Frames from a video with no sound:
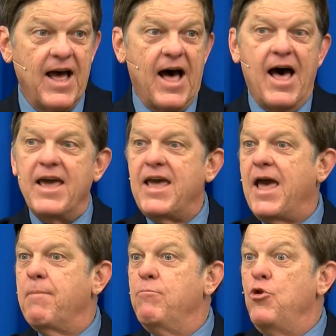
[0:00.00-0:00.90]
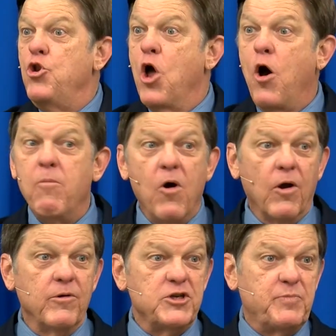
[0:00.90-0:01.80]
I am no
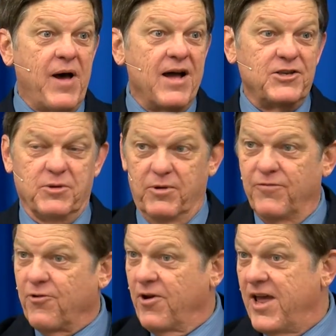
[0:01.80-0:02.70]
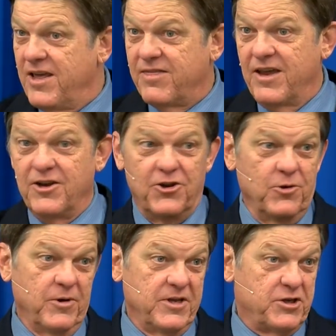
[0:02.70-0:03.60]
more responsible for anything to do
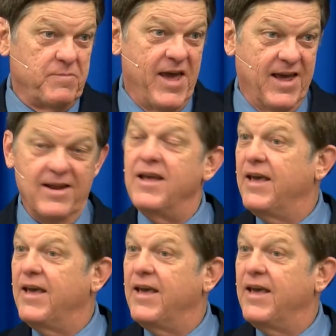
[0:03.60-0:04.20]
with this man.